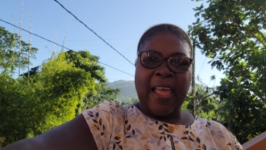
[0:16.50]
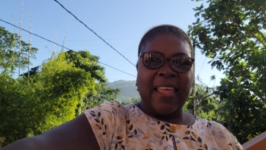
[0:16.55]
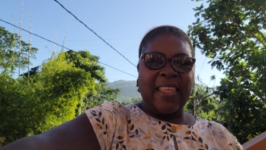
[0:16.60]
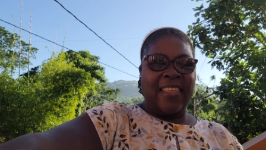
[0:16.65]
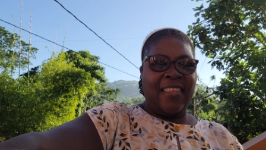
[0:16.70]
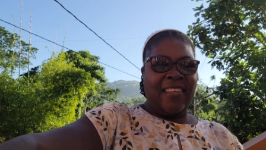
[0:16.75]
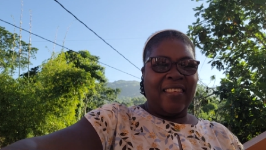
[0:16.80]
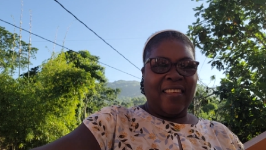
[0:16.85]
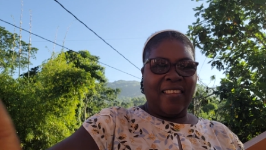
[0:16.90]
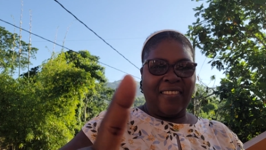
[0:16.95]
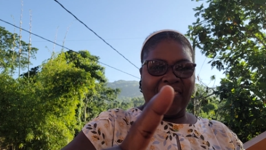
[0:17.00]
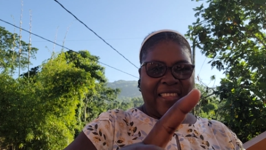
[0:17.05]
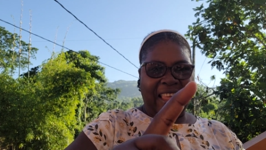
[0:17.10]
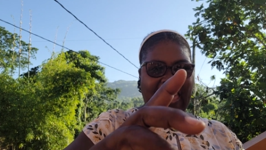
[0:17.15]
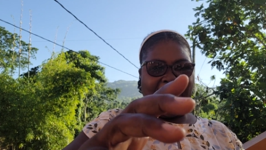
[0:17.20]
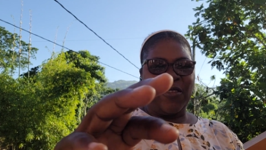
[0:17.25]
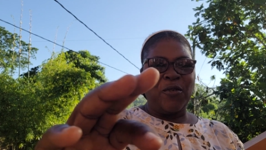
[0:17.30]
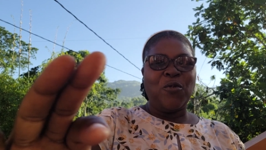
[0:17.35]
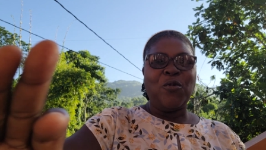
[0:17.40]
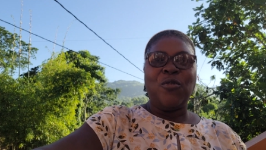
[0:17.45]
Yes,
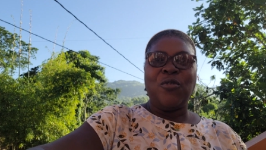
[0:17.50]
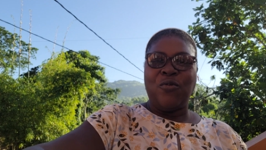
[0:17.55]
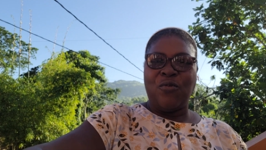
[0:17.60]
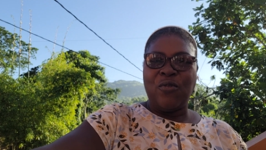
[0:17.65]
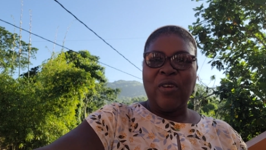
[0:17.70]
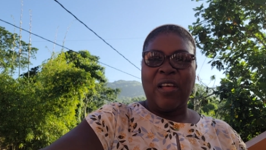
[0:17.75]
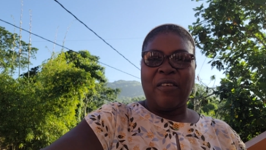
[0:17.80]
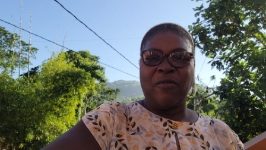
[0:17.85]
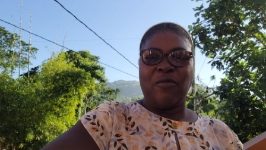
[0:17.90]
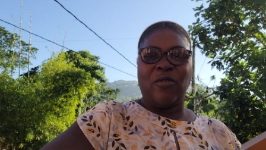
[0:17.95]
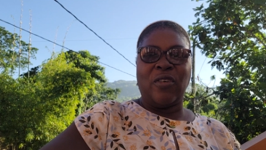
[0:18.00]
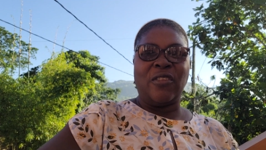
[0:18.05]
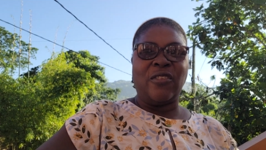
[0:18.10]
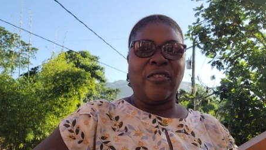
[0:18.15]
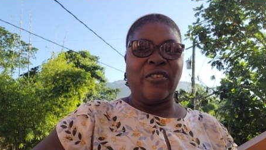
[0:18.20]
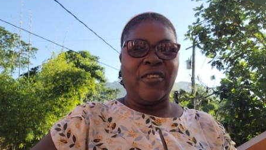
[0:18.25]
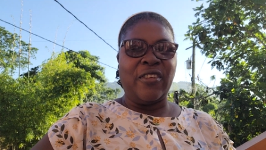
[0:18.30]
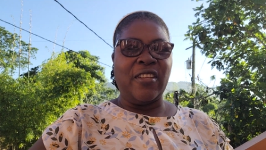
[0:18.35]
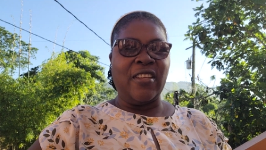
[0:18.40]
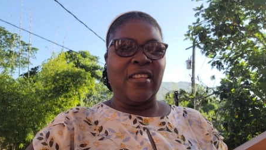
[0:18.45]
I know you have
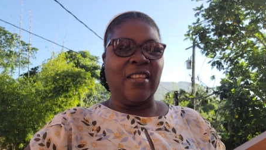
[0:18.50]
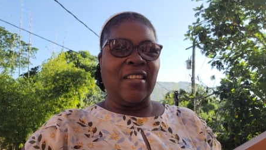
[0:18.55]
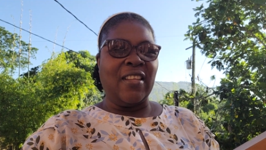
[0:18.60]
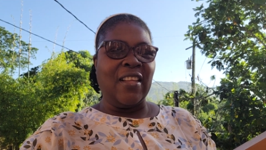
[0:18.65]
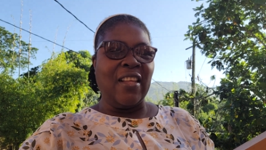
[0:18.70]
wondered.